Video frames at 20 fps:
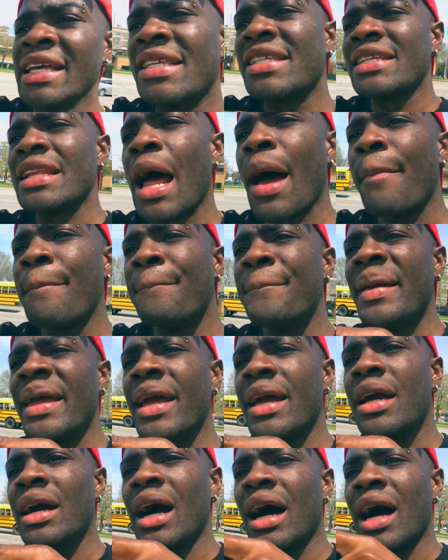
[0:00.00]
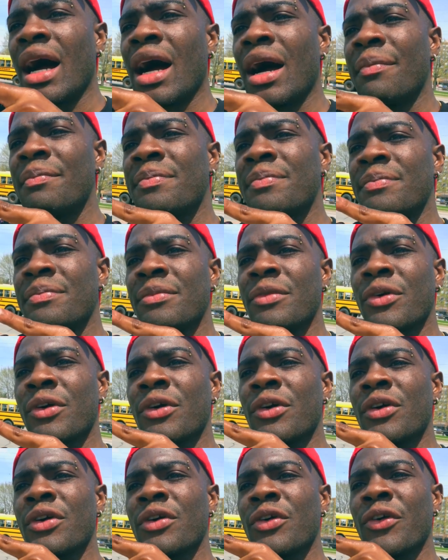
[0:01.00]
You see that big
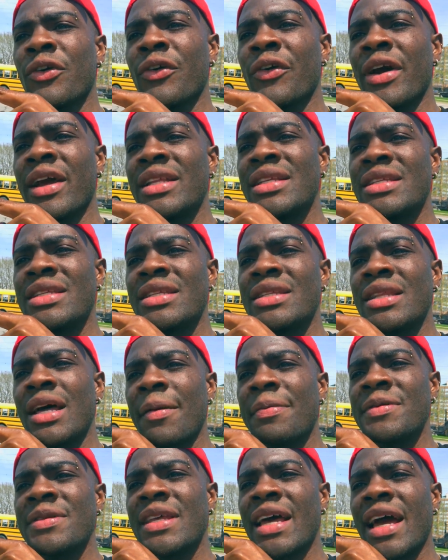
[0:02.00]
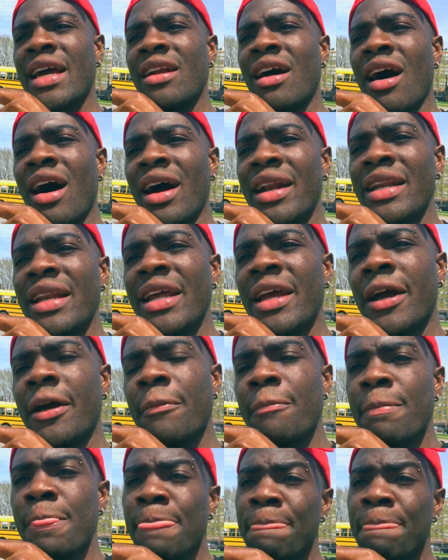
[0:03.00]
red stop sign on there?